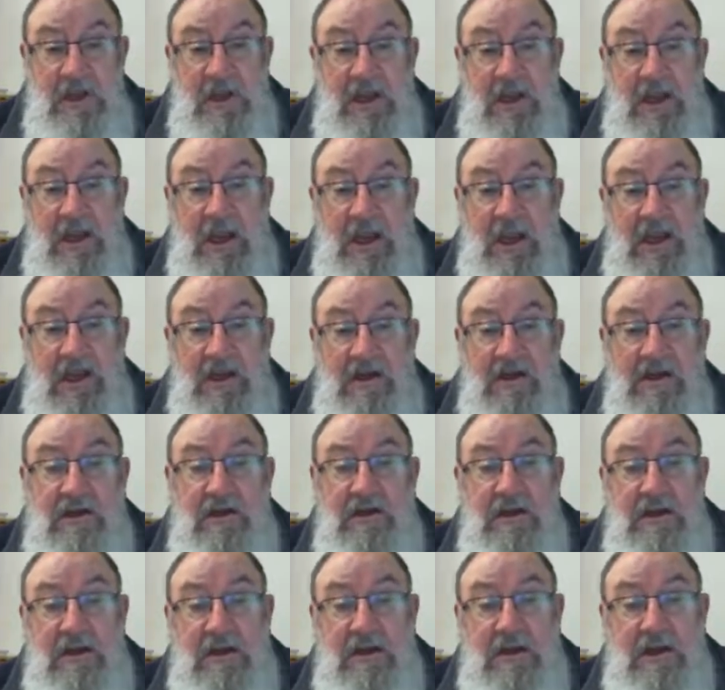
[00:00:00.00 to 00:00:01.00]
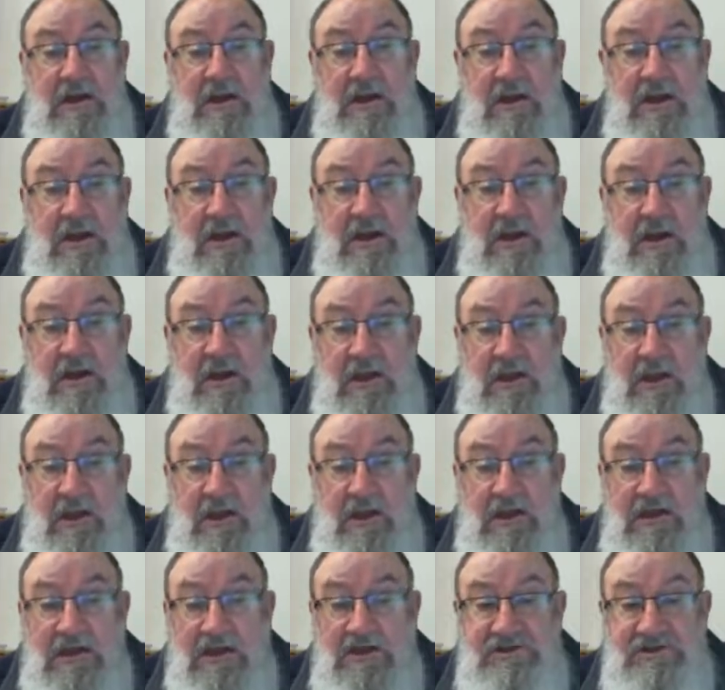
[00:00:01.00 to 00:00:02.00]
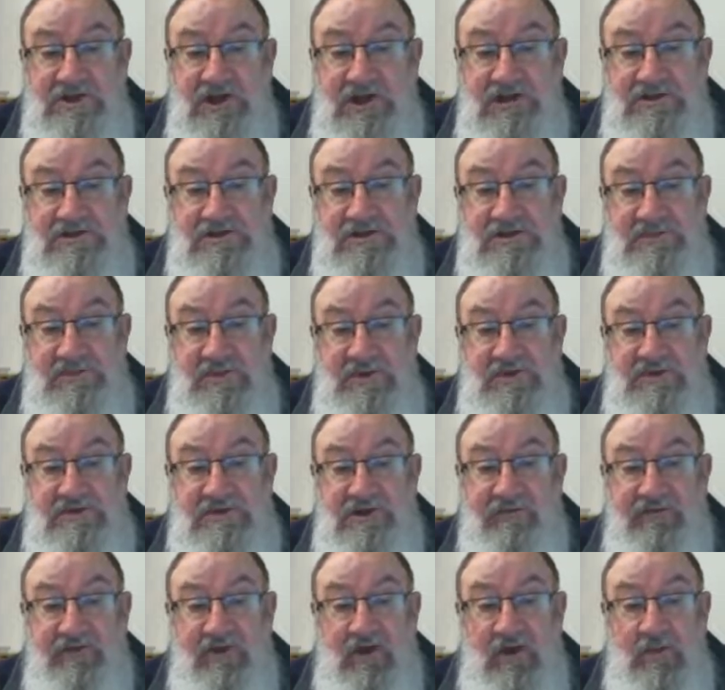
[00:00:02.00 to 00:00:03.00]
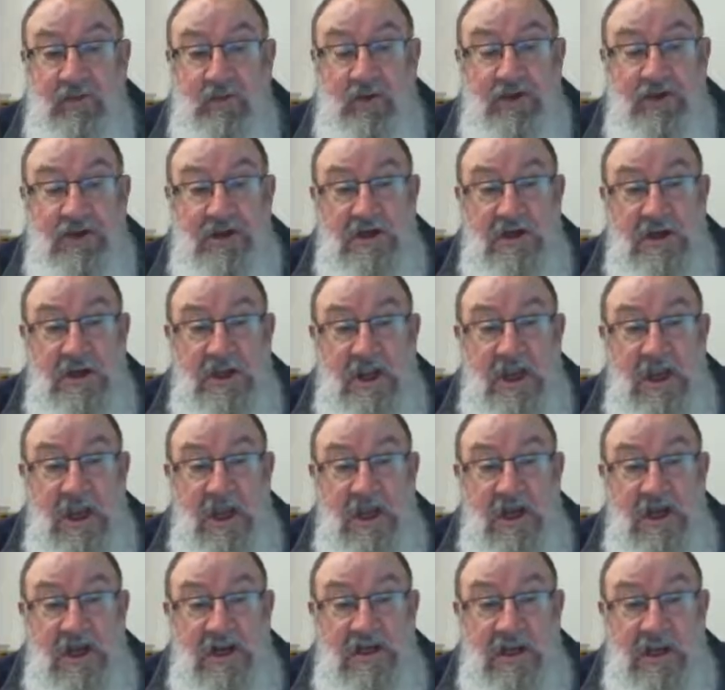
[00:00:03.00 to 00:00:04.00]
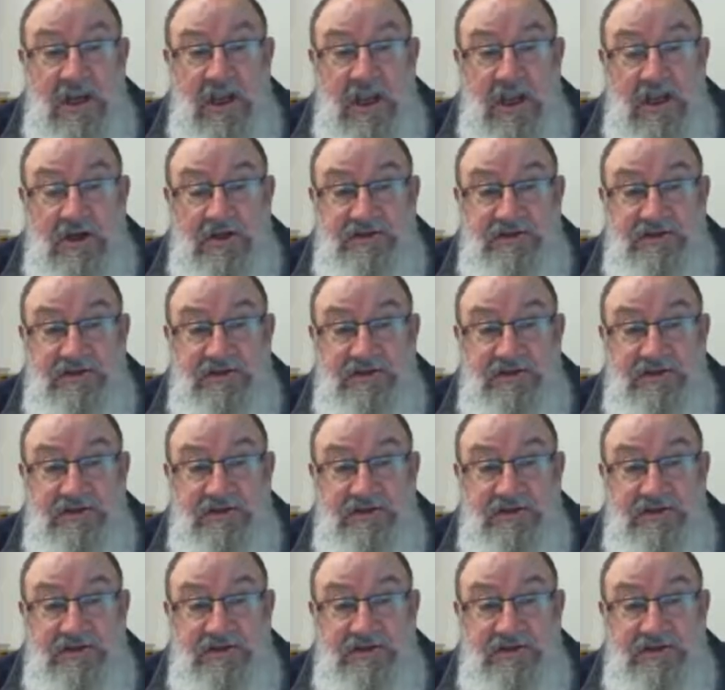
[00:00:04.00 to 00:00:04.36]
And the Church's mystery of communion, and in the Council